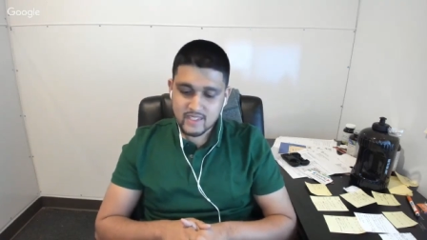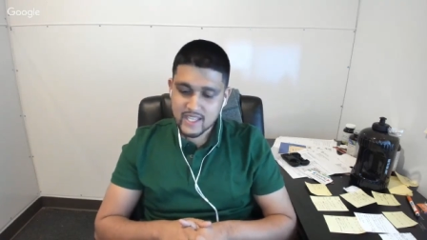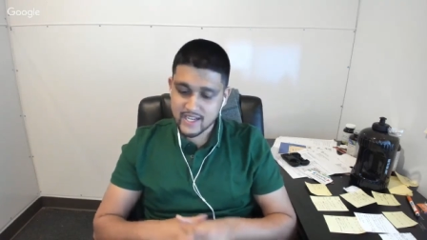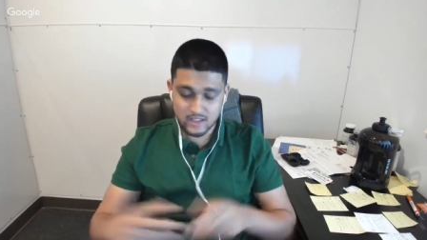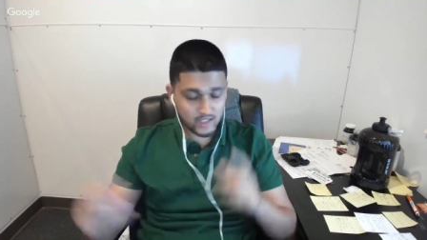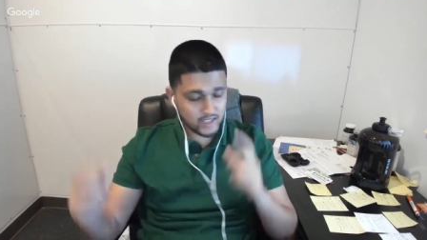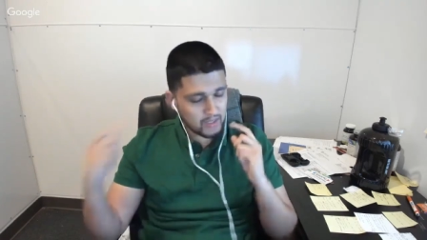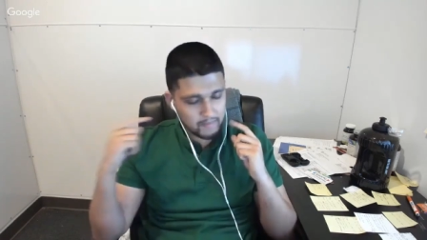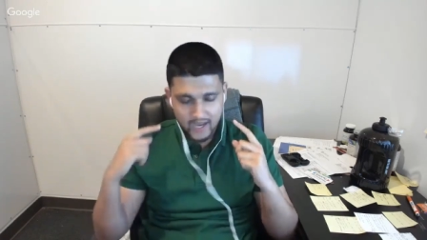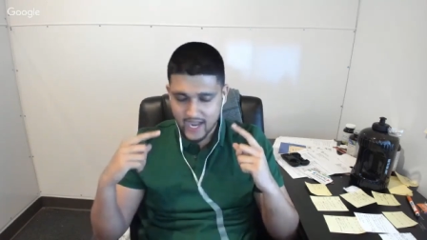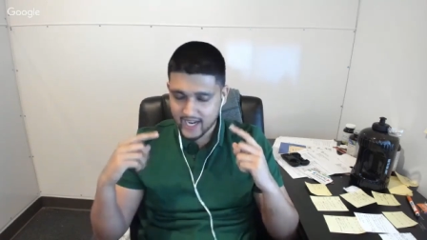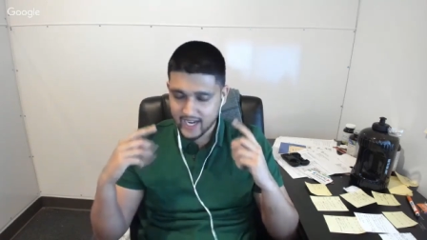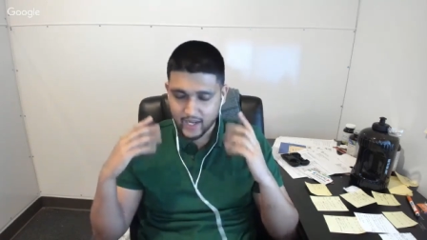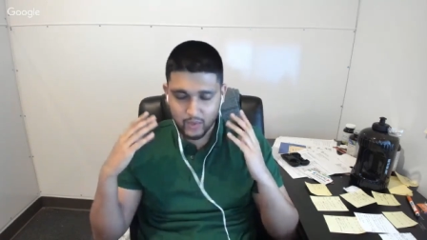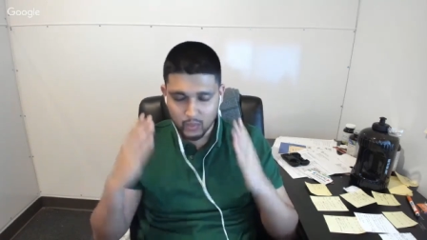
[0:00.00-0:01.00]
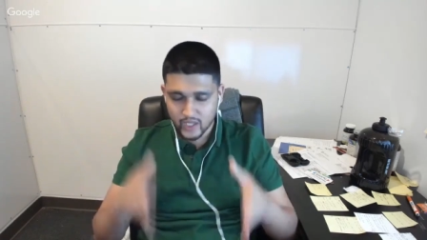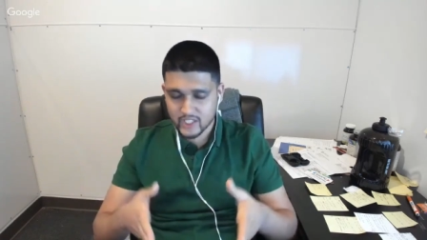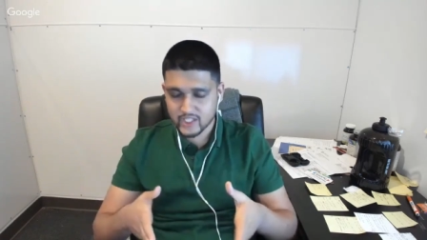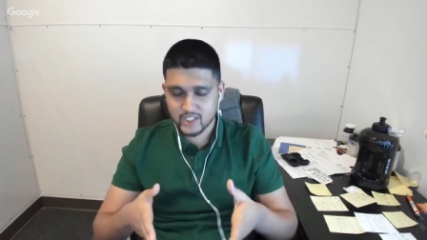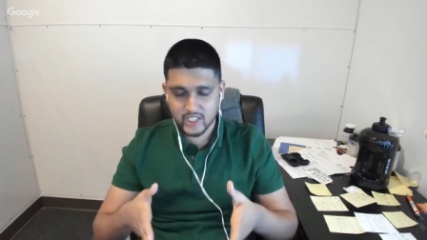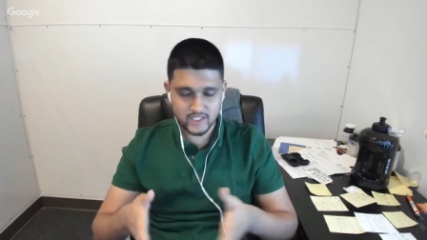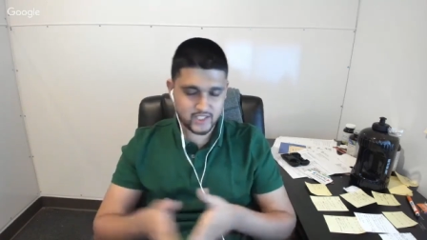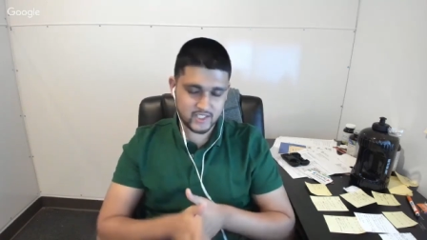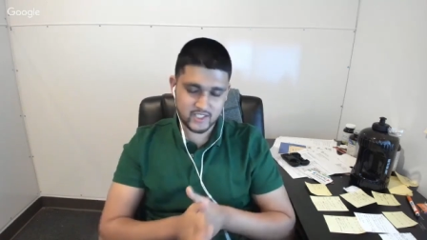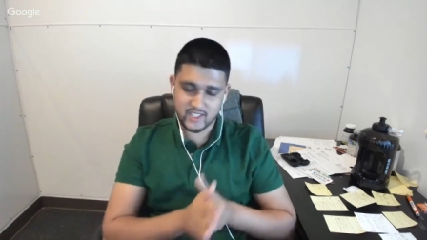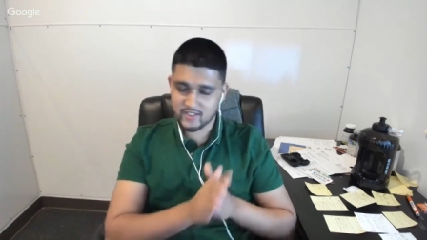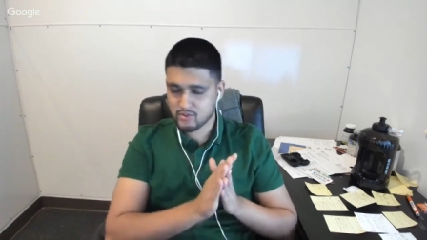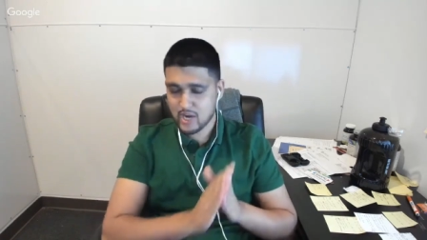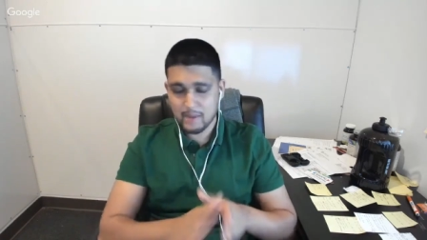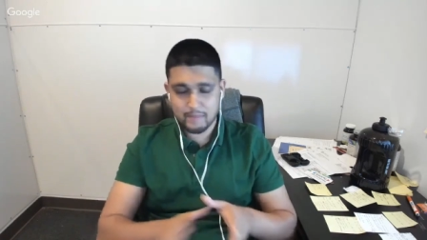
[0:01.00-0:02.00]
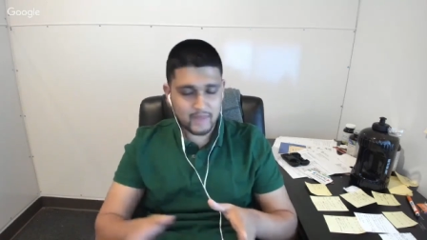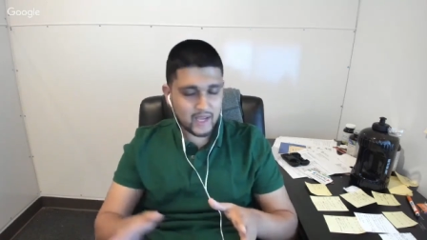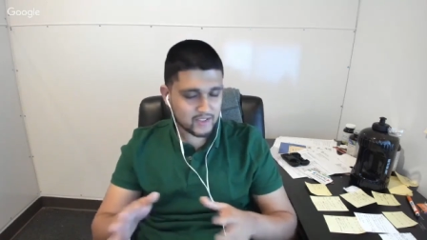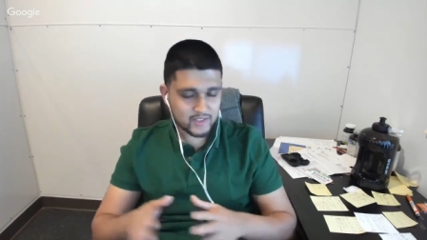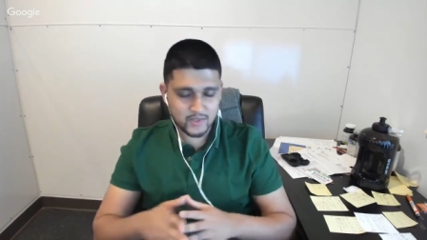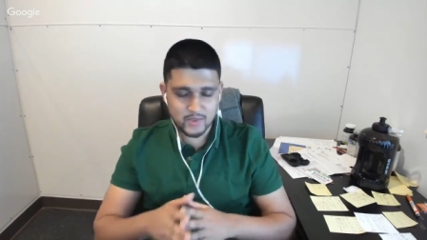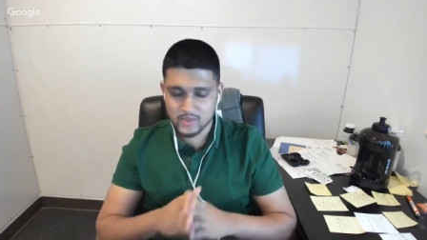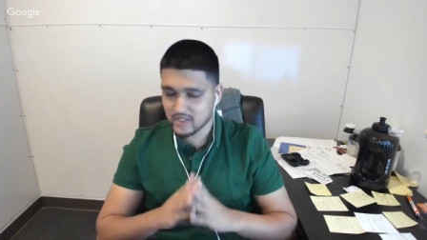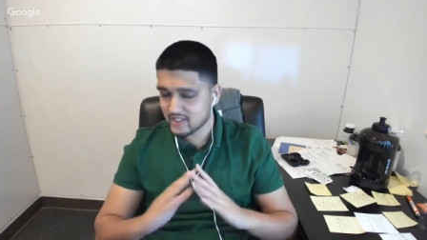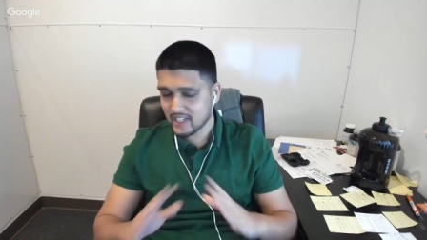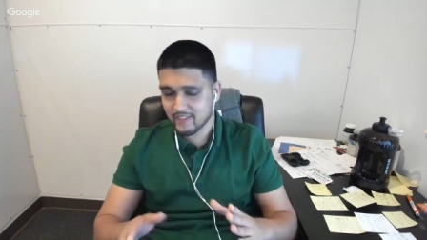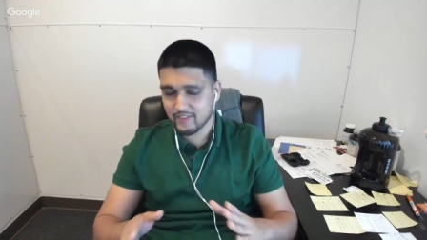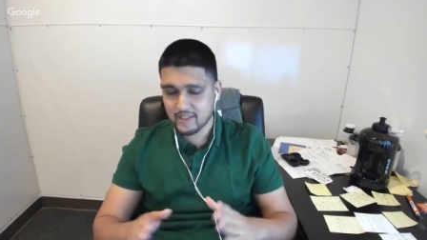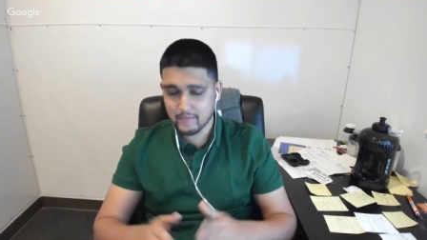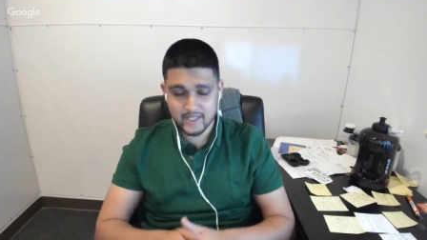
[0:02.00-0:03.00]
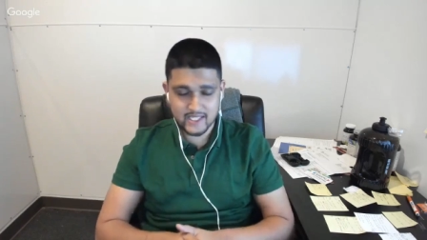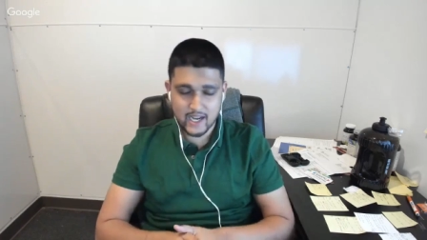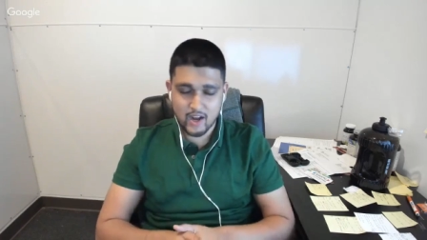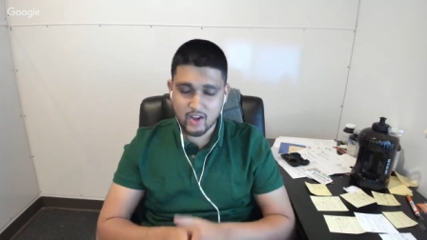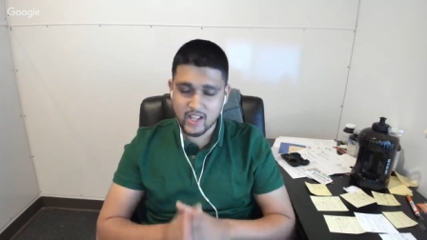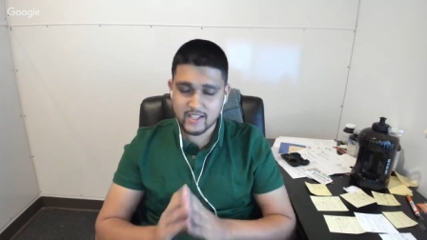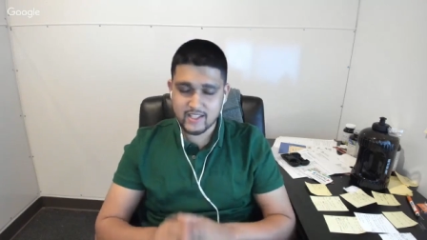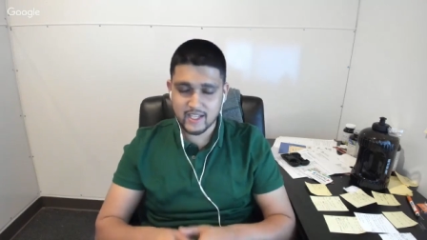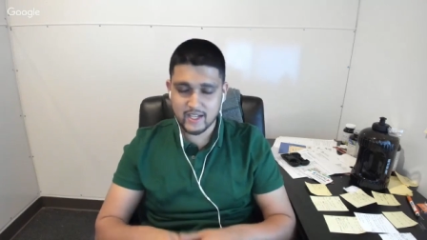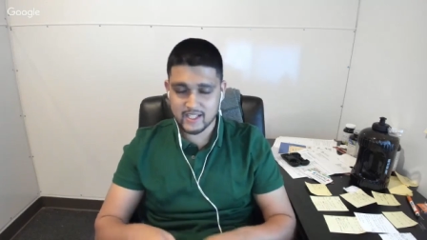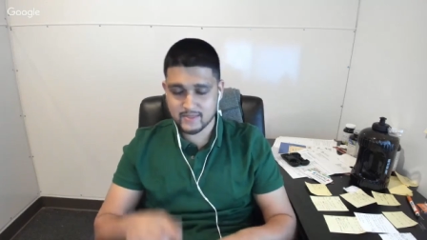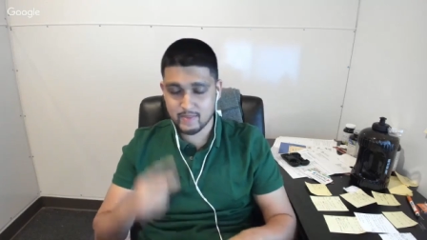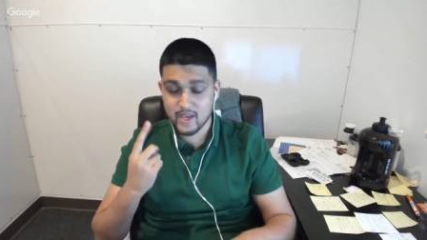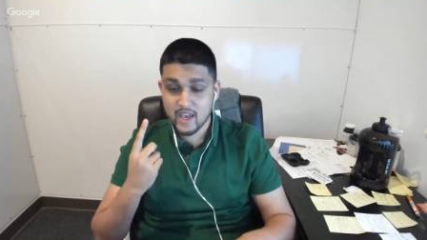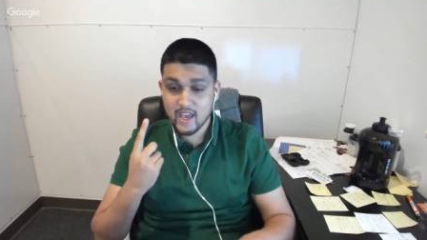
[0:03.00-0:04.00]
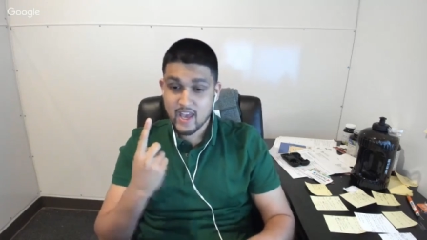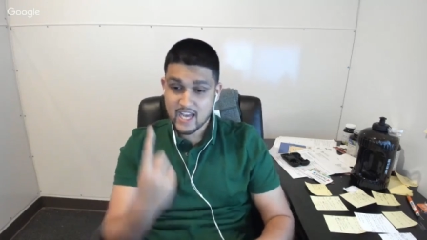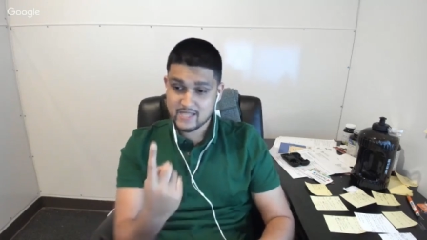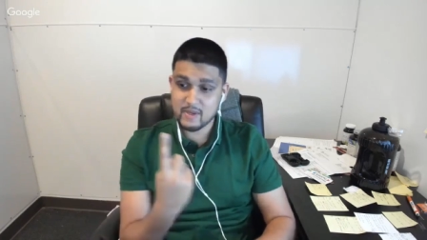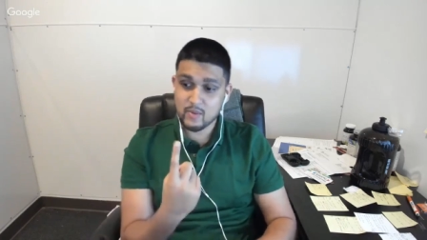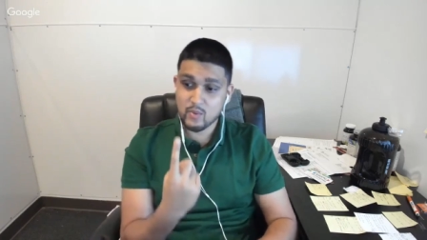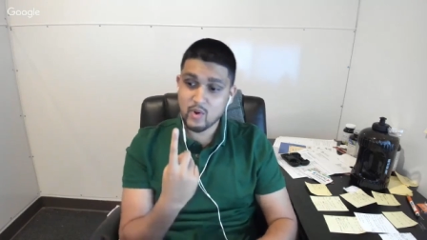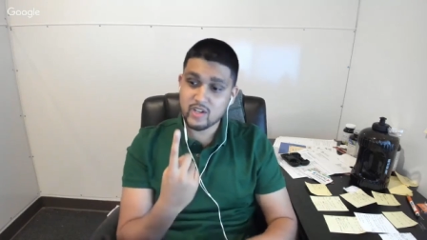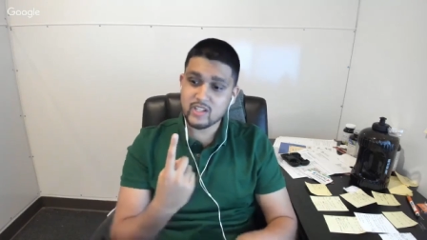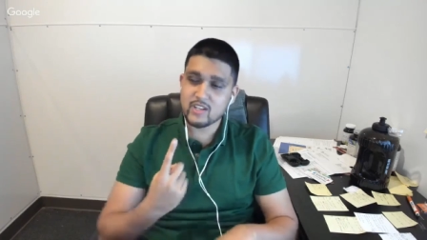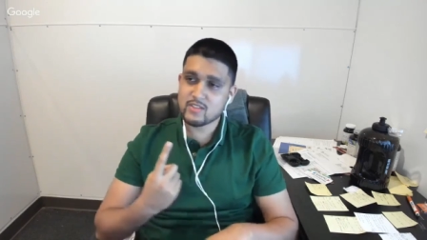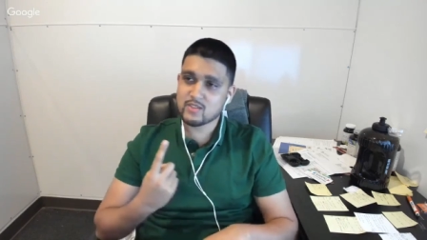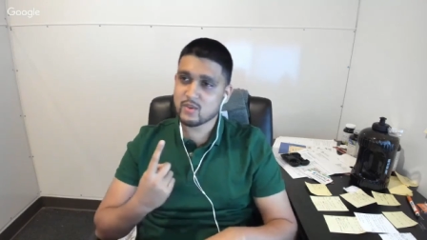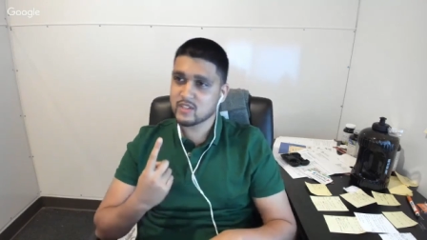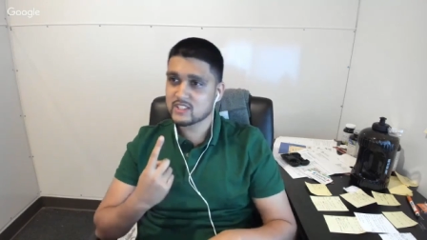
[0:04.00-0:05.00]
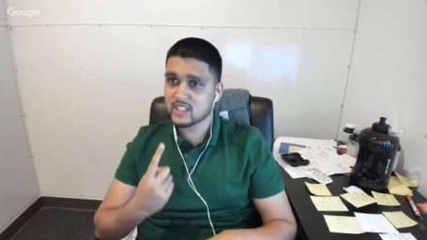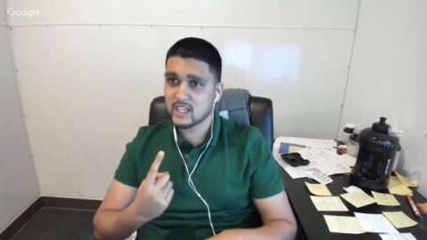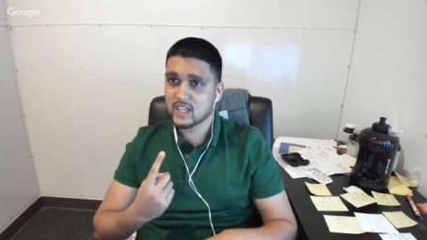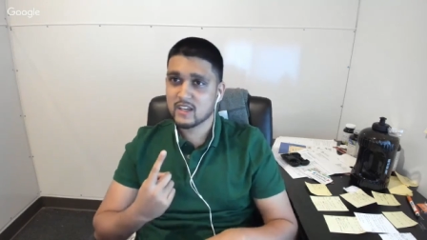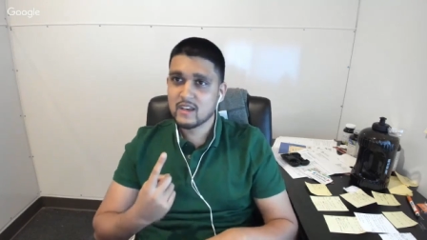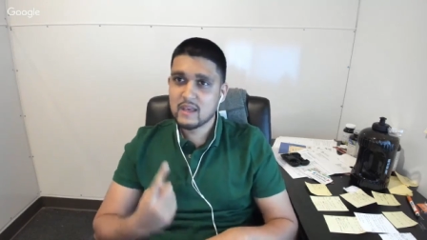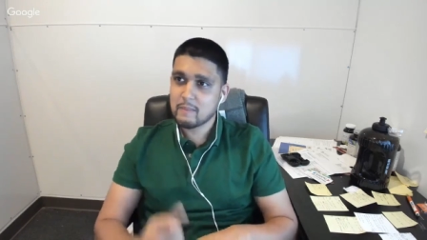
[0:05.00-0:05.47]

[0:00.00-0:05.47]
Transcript: And looking back, I wish I just had dropped out of school and did everything because all I did, I spent I spent one day sourcing,